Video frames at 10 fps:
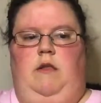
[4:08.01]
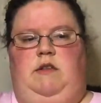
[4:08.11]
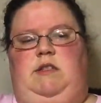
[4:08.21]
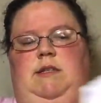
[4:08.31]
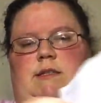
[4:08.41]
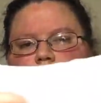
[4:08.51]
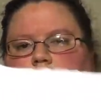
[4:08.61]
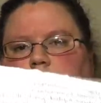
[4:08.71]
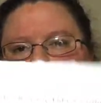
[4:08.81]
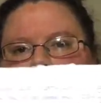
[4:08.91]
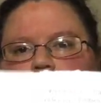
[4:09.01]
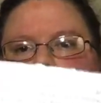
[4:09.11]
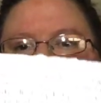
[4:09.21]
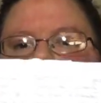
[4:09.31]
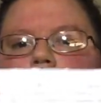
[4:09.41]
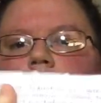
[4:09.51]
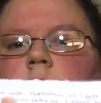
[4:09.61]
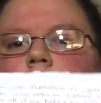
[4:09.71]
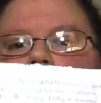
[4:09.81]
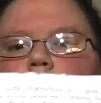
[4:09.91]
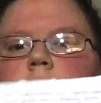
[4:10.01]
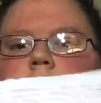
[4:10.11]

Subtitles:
this is the second attempt here where